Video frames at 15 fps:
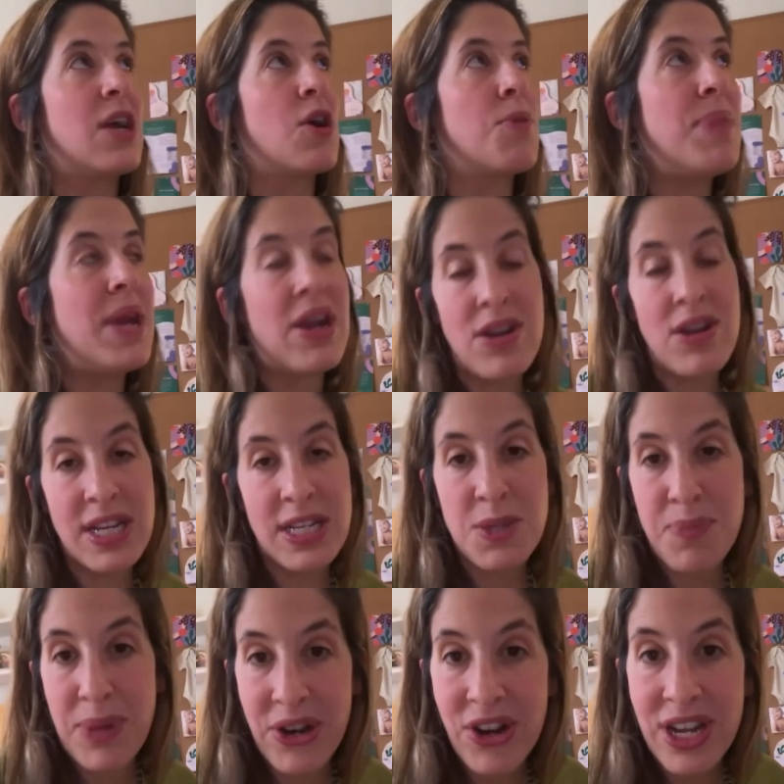Our parent
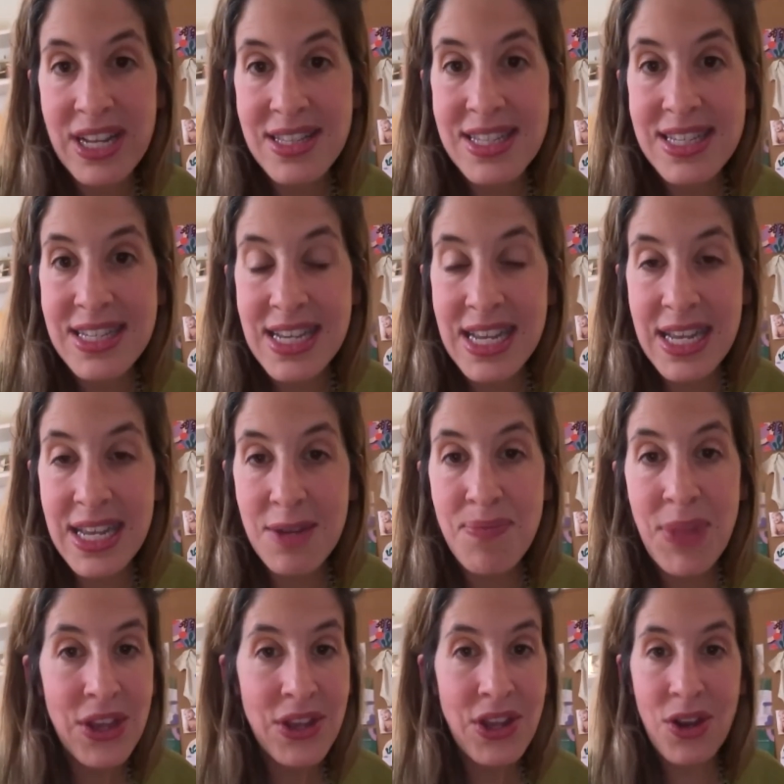experience team,
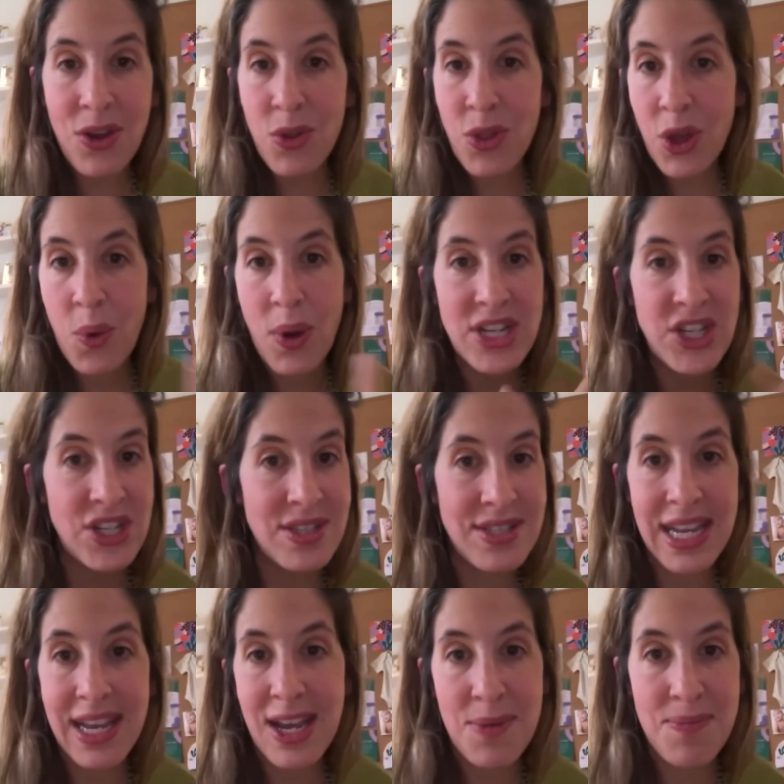the questions
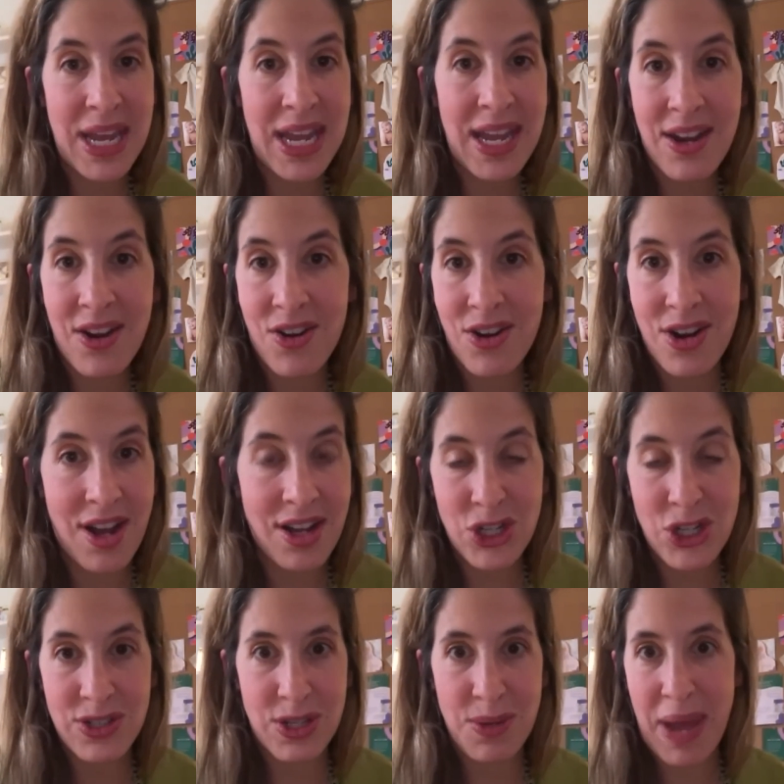that come in are not
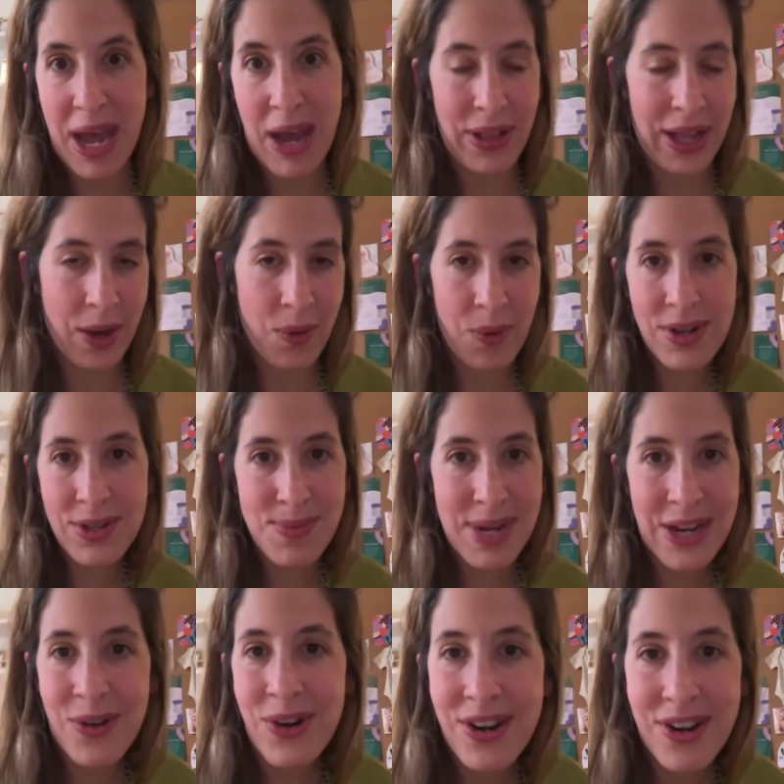just about like, where's
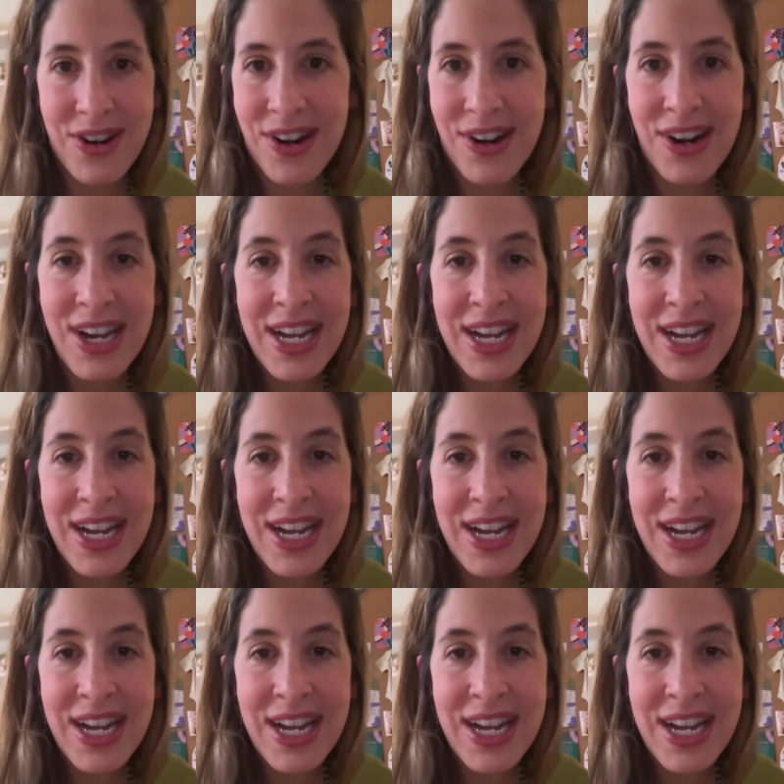my order?